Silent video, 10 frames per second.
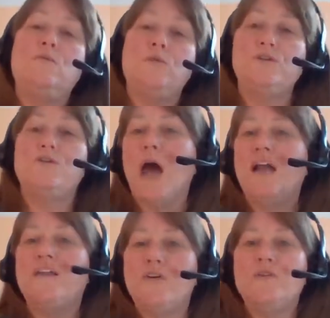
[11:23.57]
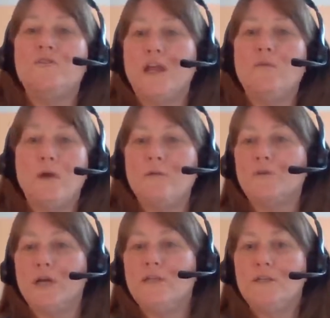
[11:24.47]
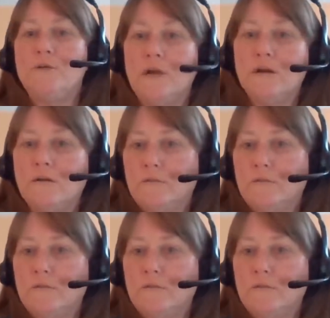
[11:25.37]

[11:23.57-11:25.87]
would you kind of understand what I'm trying to do here?